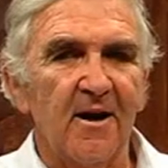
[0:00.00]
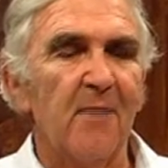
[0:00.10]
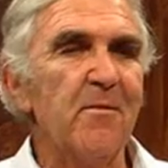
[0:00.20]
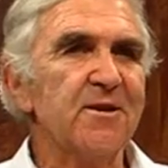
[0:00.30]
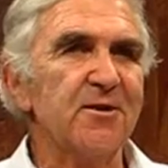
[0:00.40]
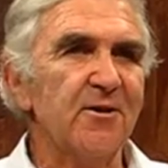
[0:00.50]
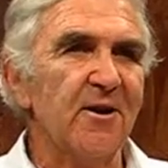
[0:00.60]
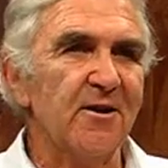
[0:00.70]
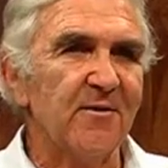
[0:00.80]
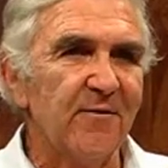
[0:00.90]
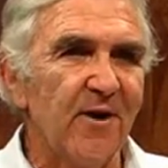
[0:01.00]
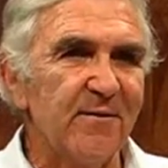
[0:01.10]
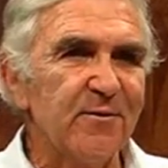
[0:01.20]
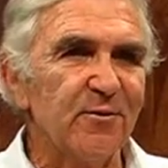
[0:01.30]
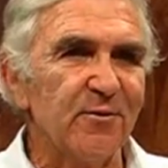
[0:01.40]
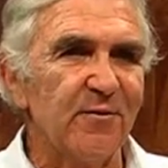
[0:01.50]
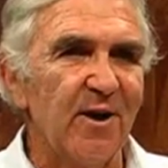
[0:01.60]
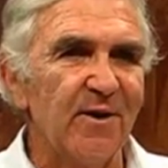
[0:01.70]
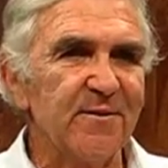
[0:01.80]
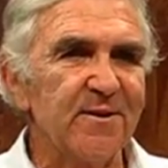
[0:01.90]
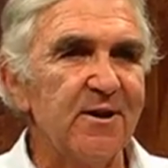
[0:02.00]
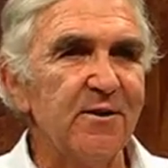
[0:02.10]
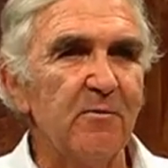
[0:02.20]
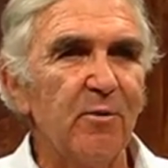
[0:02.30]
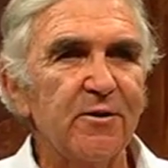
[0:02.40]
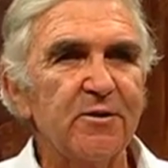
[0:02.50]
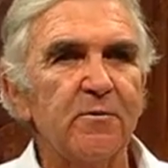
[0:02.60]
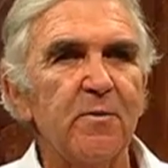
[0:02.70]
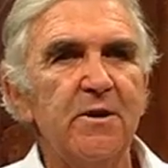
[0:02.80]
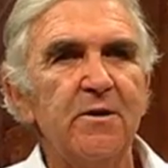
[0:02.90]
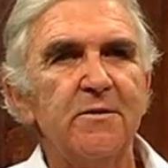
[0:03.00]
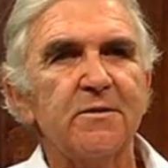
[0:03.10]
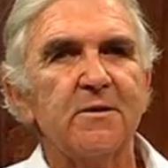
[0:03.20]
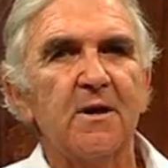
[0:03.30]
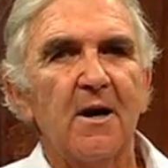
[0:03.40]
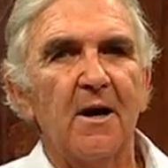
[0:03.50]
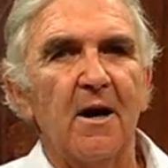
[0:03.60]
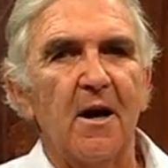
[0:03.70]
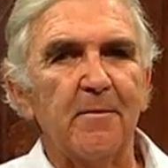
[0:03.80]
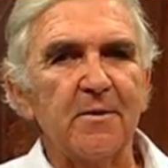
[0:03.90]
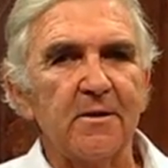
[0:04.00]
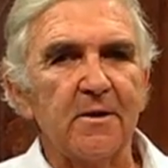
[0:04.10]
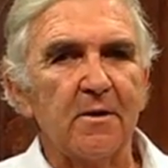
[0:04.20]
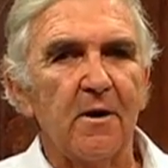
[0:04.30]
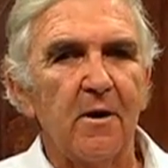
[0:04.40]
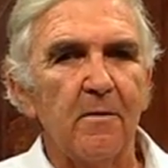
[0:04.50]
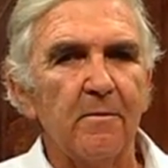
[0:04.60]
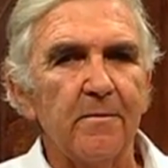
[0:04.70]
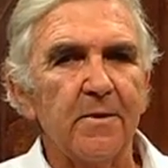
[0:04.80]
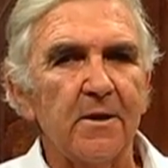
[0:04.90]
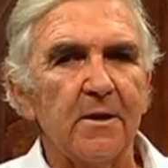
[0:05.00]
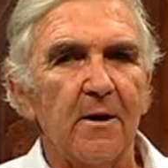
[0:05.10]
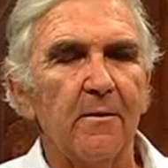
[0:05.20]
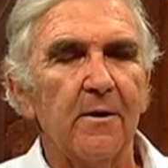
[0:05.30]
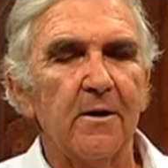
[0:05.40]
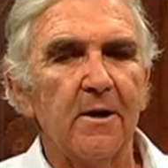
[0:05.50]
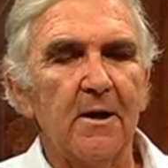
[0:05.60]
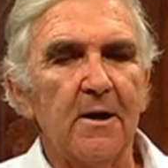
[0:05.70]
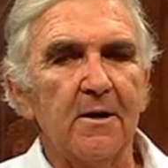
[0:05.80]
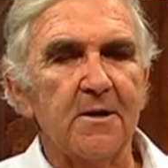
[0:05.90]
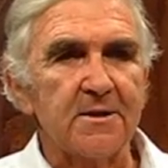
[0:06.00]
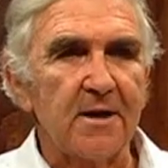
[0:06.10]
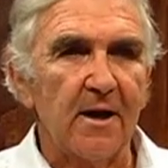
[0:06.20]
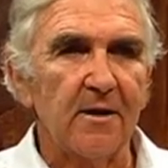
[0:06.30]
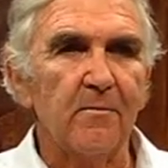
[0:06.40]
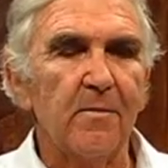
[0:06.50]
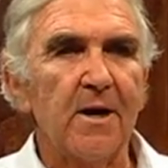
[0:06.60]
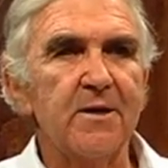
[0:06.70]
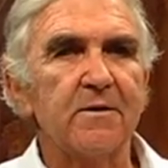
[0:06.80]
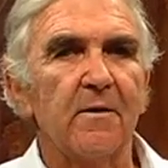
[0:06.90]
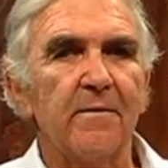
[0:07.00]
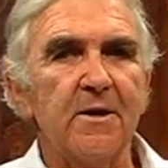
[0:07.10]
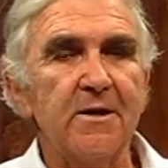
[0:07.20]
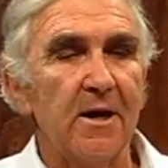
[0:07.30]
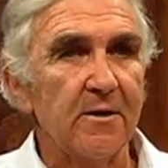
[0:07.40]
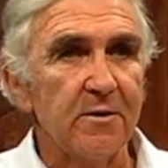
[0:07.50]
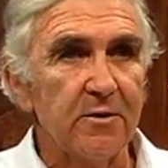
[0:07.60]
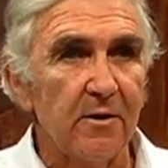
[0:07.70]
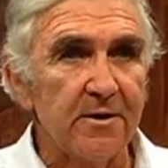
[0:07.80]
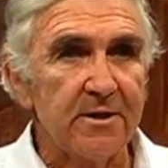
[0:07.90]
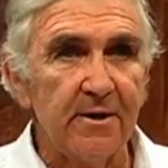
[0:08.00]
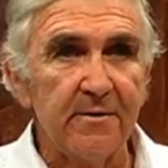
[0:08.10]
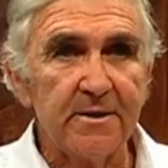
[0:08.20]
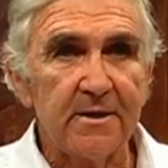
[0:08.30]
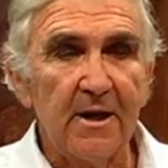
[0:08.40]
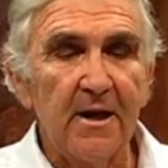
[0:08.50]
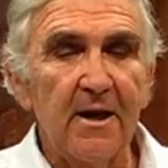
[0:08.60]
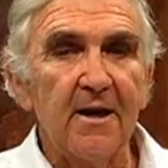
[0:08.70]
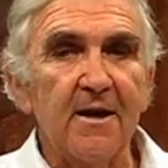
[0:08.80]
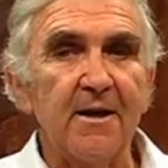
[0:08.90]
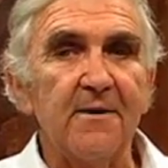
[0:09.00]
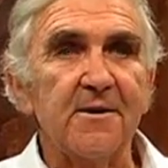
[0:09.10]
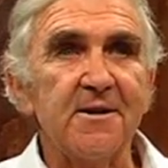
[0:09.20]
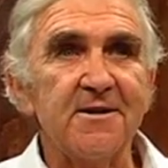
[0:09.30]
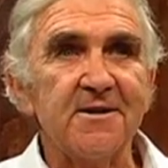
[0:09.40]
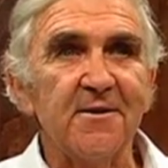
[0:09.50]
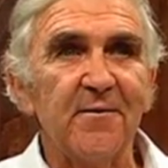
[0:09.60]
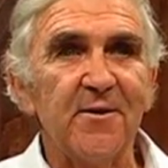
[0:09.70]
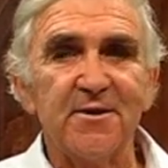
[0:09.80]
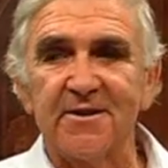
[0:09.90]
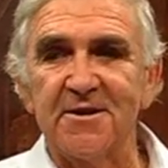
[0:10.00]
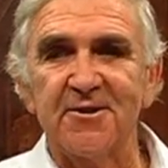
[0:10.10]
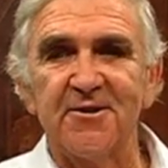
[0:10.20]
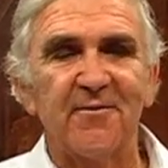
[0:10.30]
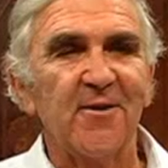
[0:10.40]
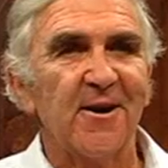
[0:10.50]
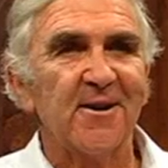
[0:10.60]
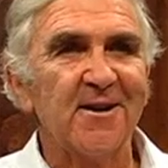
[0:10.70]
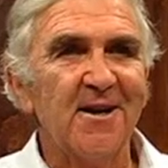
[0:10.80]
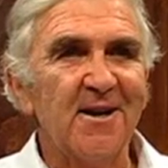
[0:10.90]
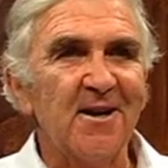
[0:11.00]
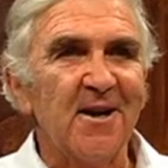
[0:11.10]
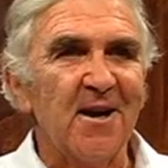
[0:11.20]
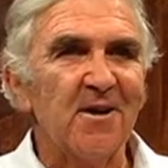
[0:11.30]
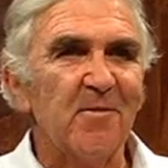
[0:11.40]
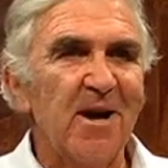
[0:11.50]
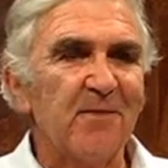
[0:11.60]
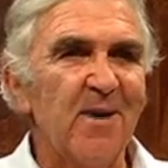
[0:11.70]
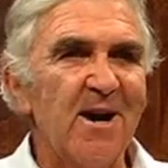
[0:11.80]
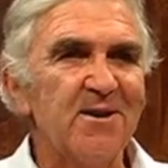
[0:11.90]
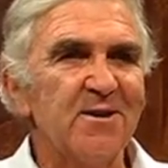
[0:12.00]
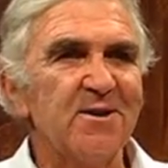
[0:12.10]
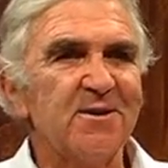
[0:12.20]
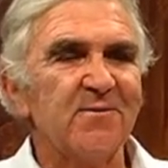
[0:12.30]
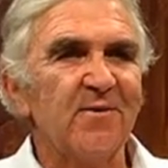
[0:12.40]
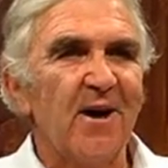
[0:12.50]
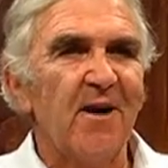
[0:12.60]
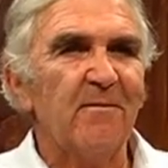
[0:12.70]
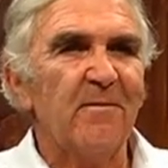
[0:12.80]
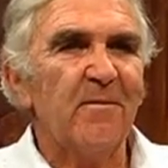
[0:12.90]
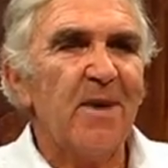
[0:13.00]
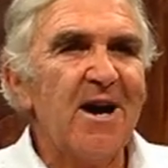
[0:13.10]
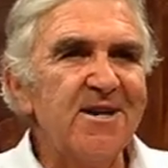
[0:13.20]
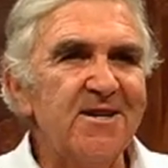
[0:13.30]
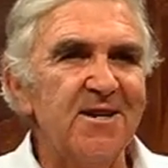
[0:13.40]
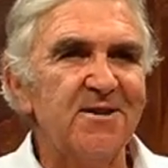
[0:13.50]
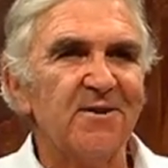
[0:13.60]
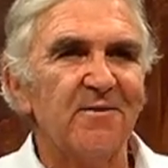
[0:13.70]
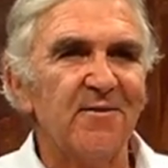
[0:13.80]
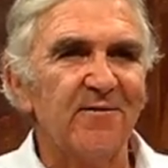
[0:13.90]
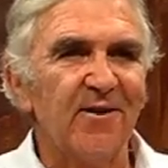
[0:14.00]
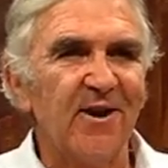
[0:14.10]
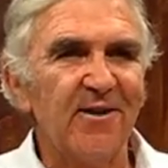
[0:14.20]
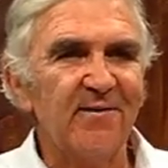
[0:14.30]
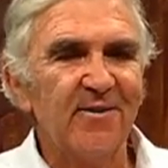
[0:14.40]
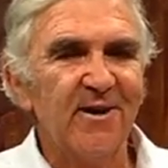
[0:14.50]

I mentioned earlier the 5 short vowels. In the books that we used up to the time that they were discarded in place of the Janet and John series, there it is in the first issue. I've got it. In the back page, there's a page each of the 5